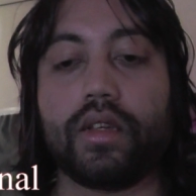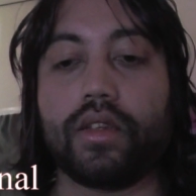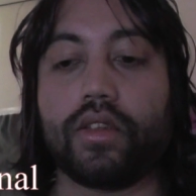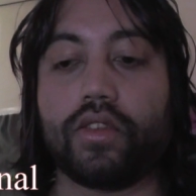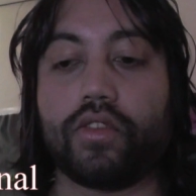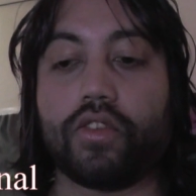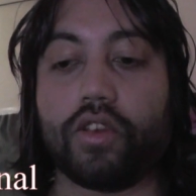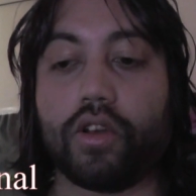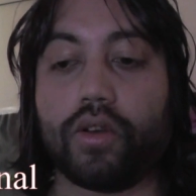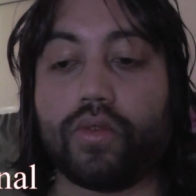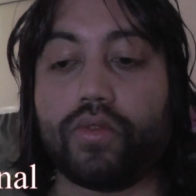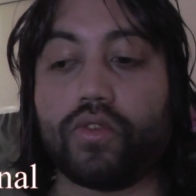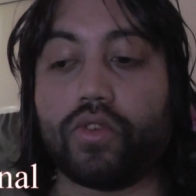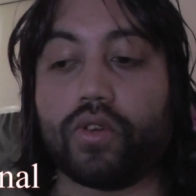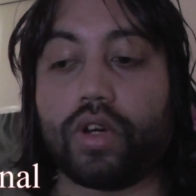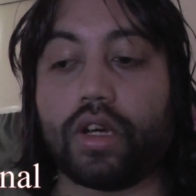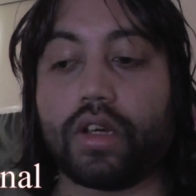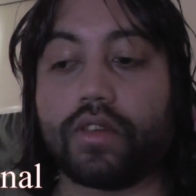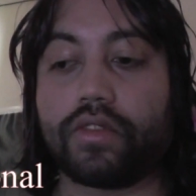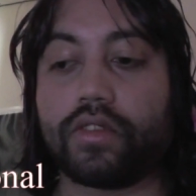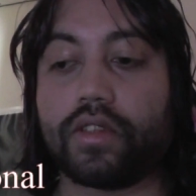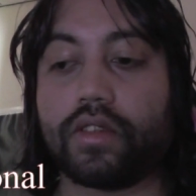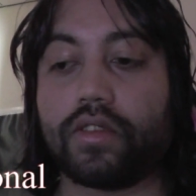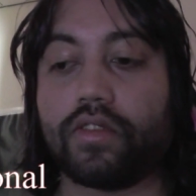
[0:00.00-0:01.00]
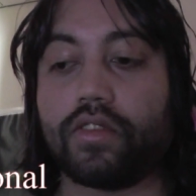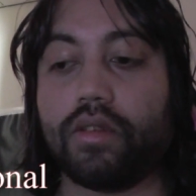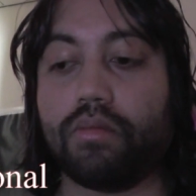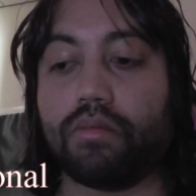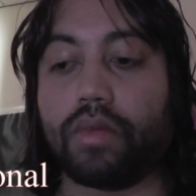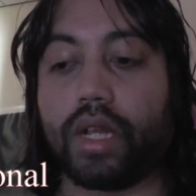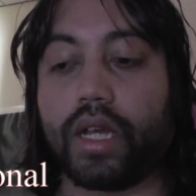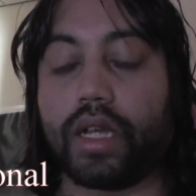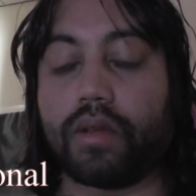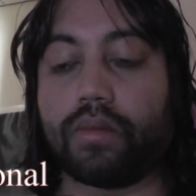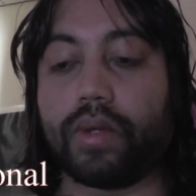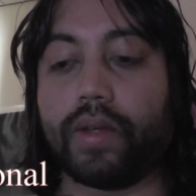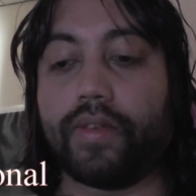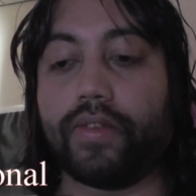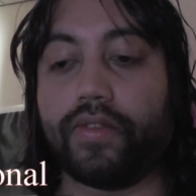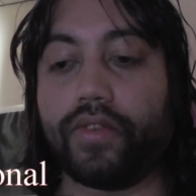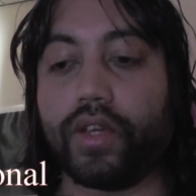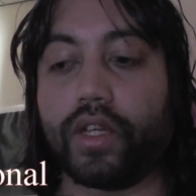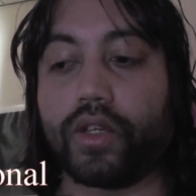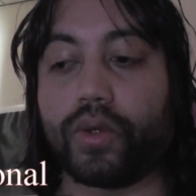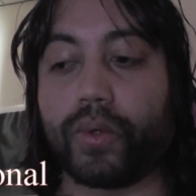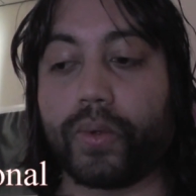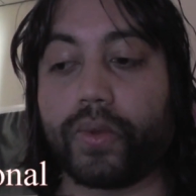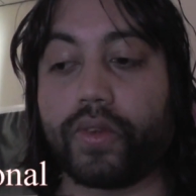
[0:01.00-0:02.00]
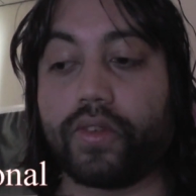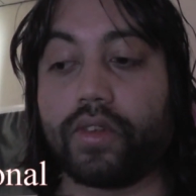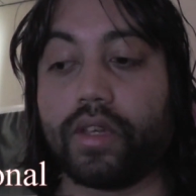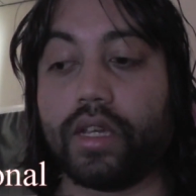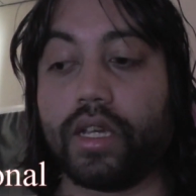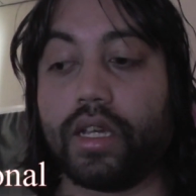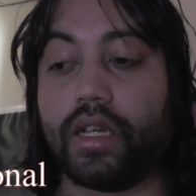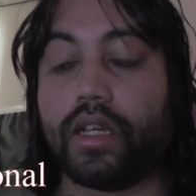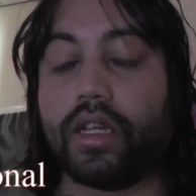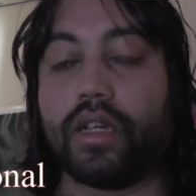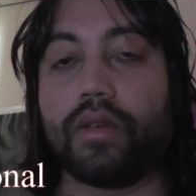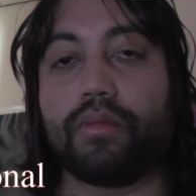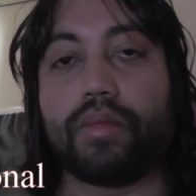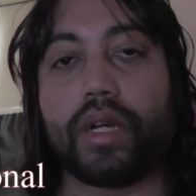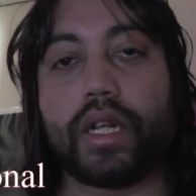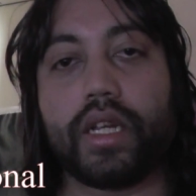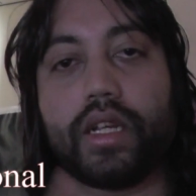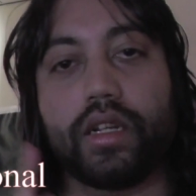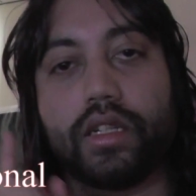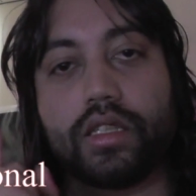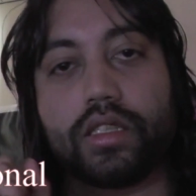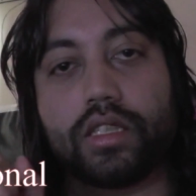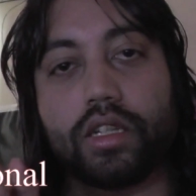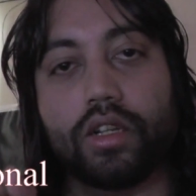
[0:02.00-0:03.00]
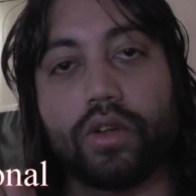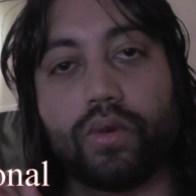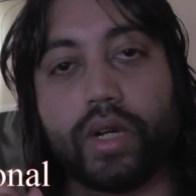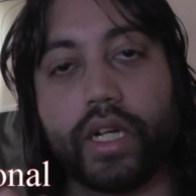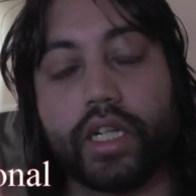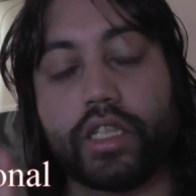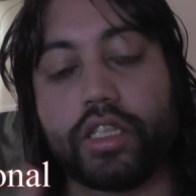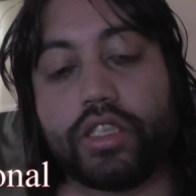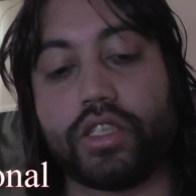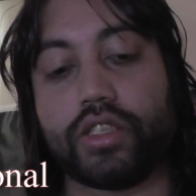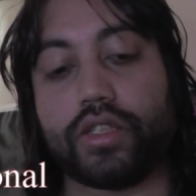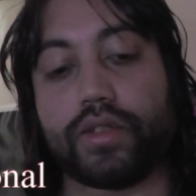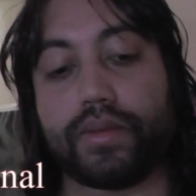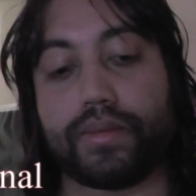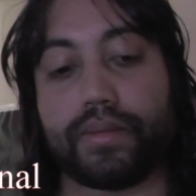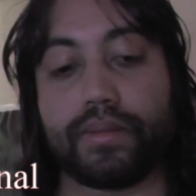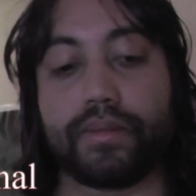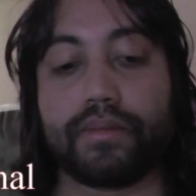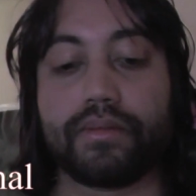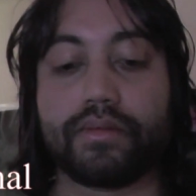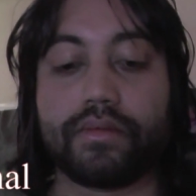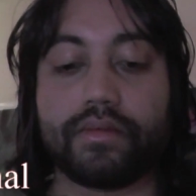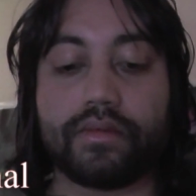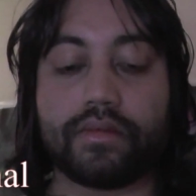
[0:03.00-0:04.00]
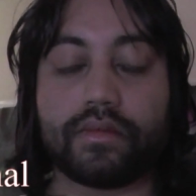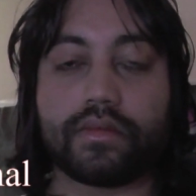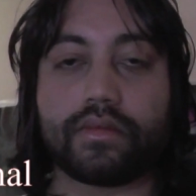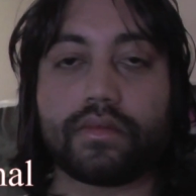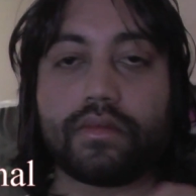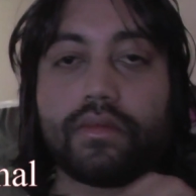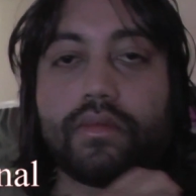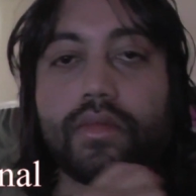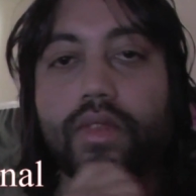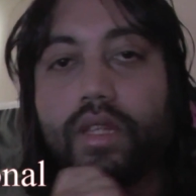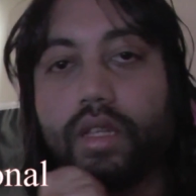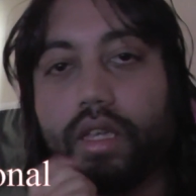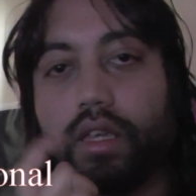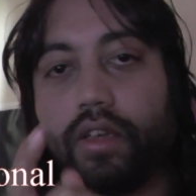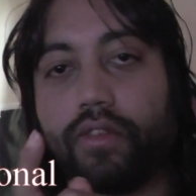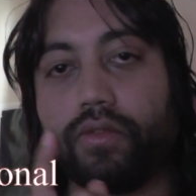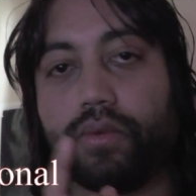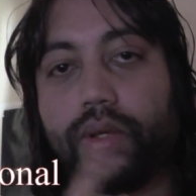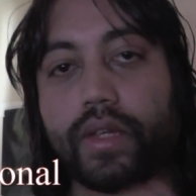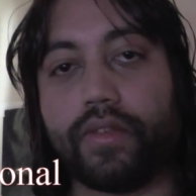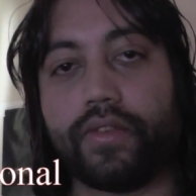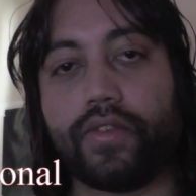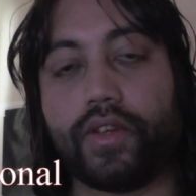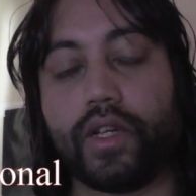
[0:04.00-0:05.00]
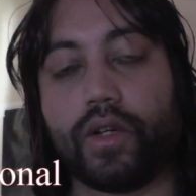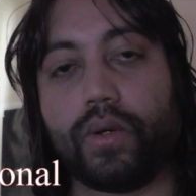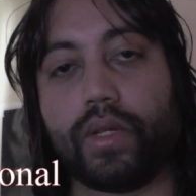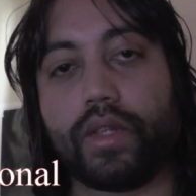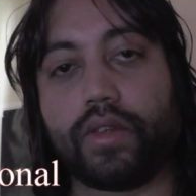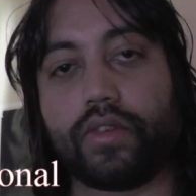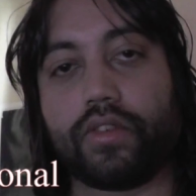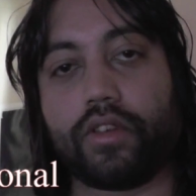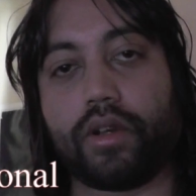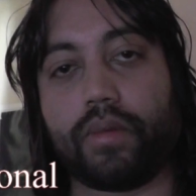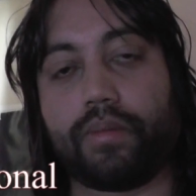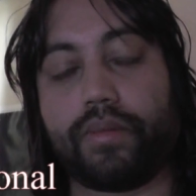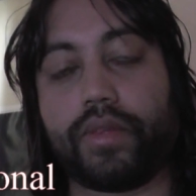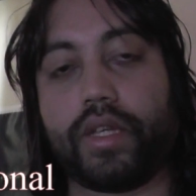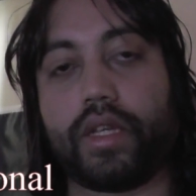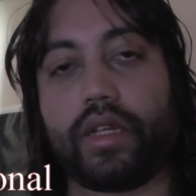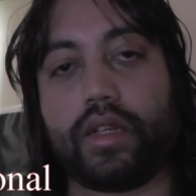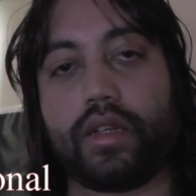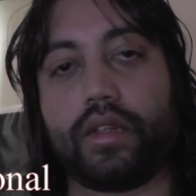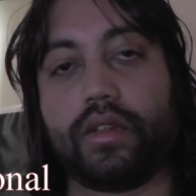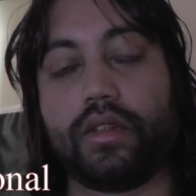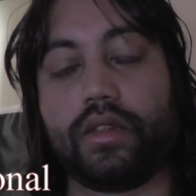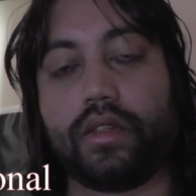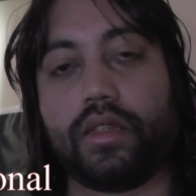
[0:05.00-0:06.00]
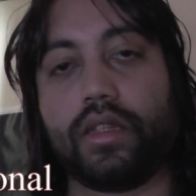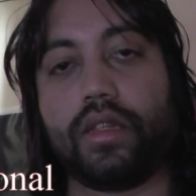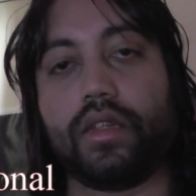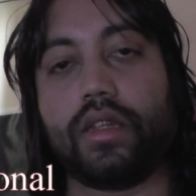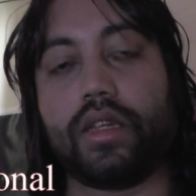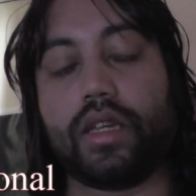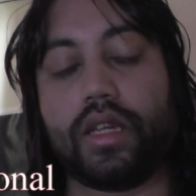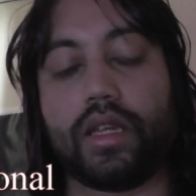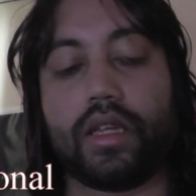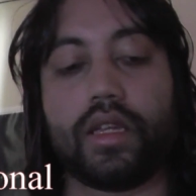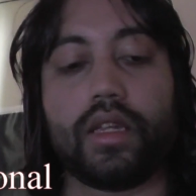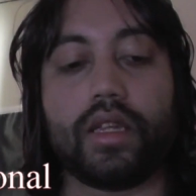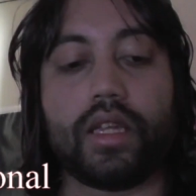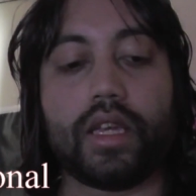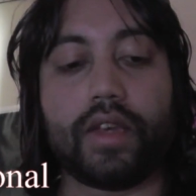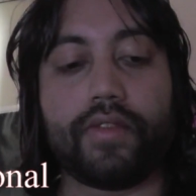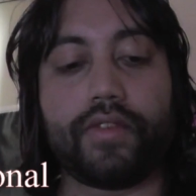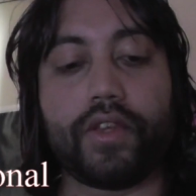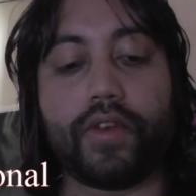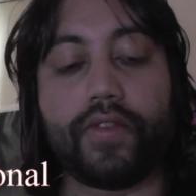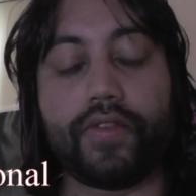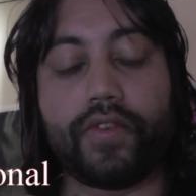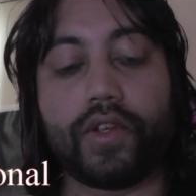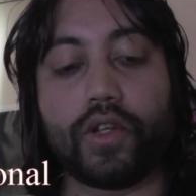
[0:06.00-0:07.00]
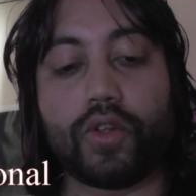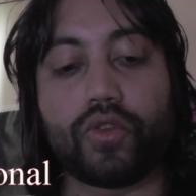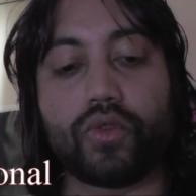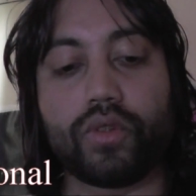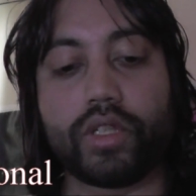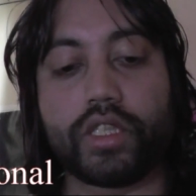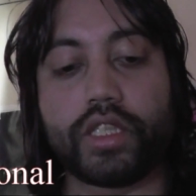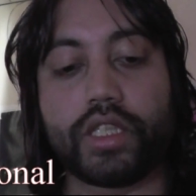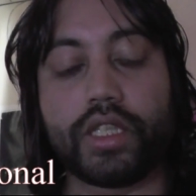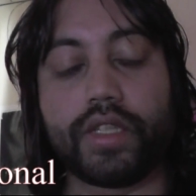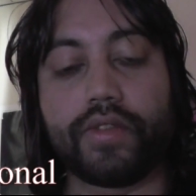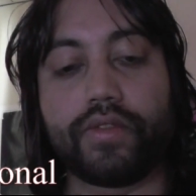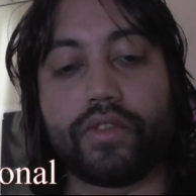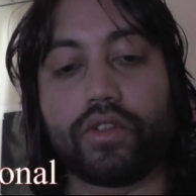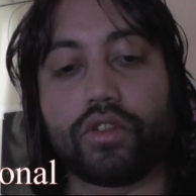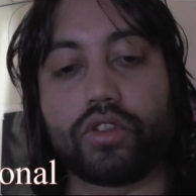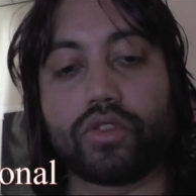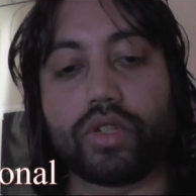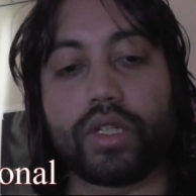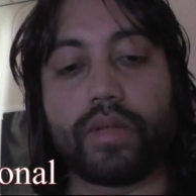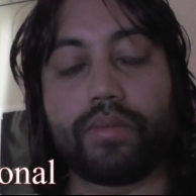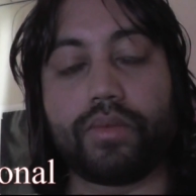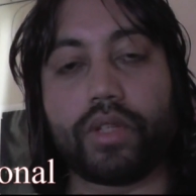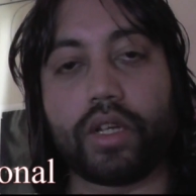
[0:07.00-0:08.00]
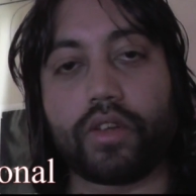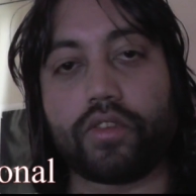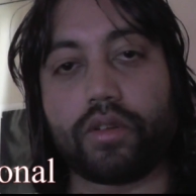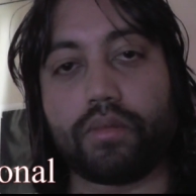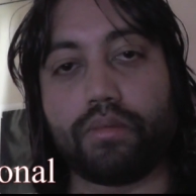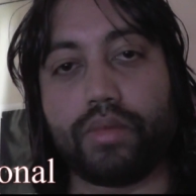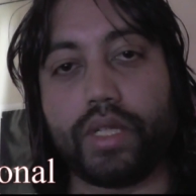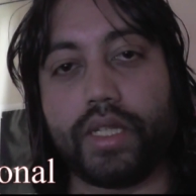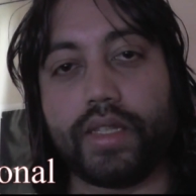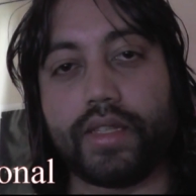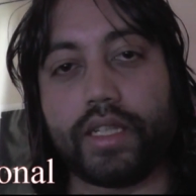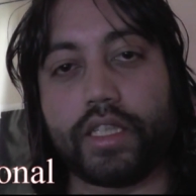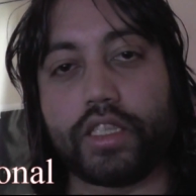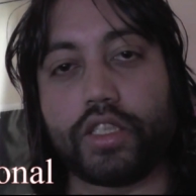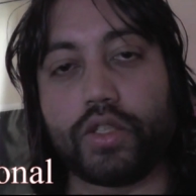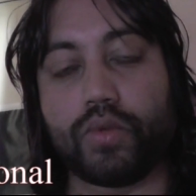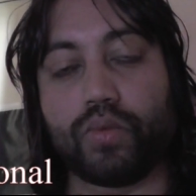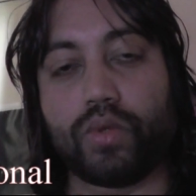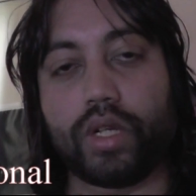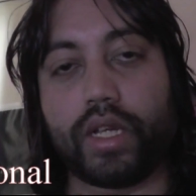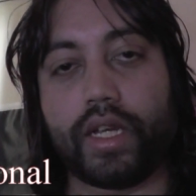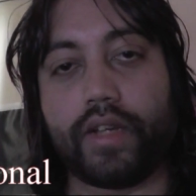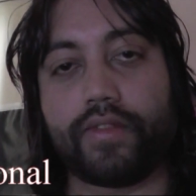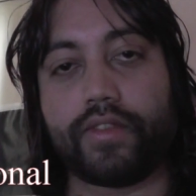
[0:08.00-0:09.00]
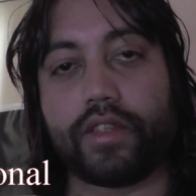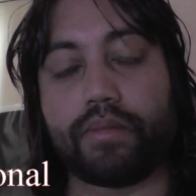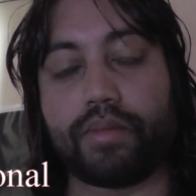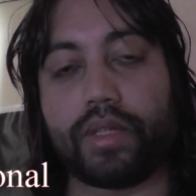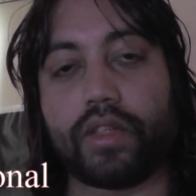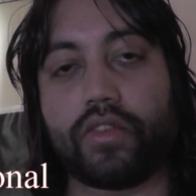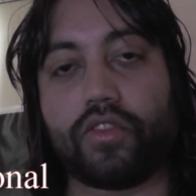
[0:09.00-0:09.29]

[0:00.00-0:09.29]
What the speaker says: So to us it seemed like we failed. But here's the question. If we fail in something, if you fail to achieve your dream, does it mean that you will have to be